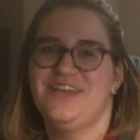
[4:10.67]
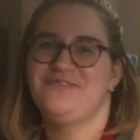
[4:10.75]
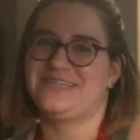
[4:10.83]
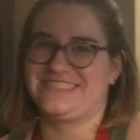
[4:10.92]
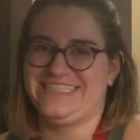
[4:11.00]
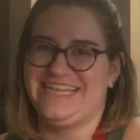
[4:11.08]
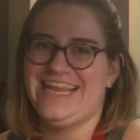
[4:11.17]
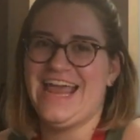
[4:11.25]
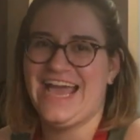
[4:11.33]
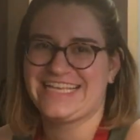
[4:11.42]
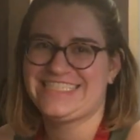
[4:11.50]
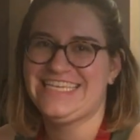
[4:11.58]
It wasn't an
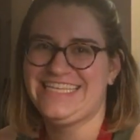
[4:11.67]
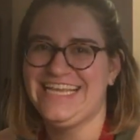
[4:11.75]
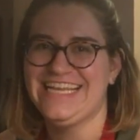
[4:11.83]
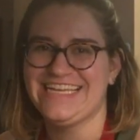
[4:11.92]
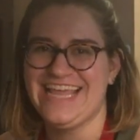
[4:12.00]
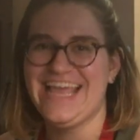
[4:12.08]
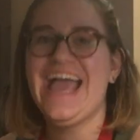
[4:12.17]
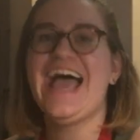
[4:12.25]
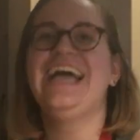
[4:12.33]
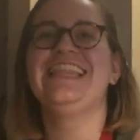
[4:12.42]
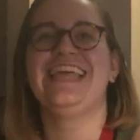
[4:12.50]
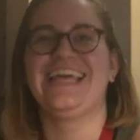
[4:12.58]
accident.
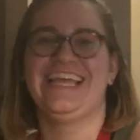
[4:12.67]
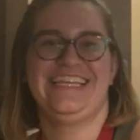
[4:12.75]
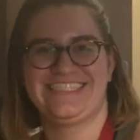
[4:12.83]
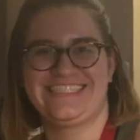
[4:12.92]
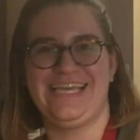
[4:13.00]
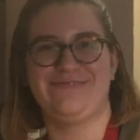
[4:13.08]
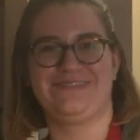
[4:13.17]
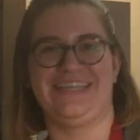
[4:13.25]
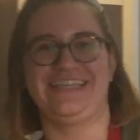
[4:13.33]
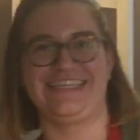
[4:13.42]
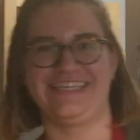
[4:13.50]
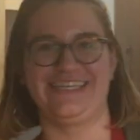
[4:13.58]
And then I just kept
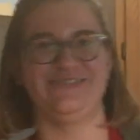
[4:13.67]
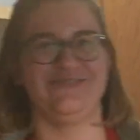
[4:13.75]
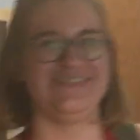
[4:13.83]
sending them.